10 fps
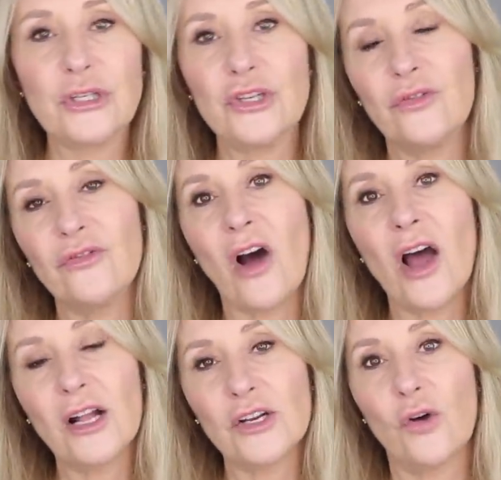to
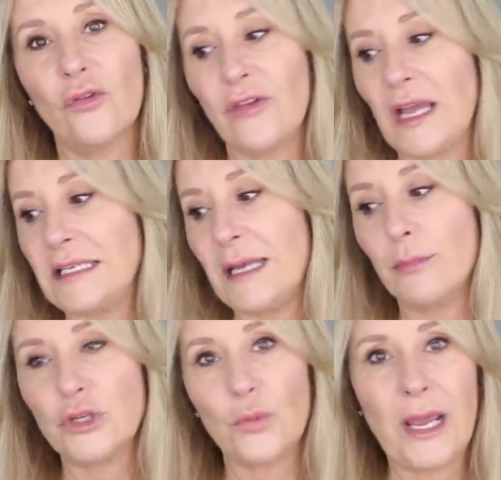file your feet
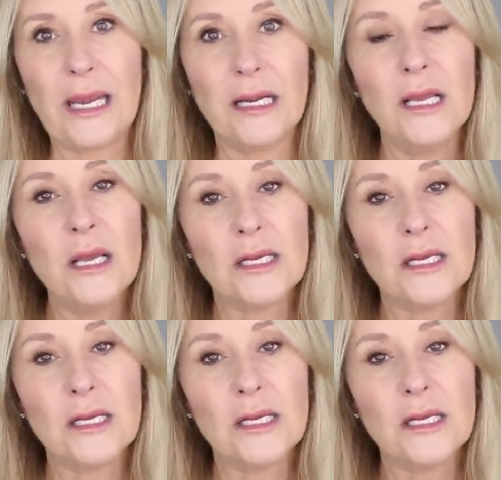in between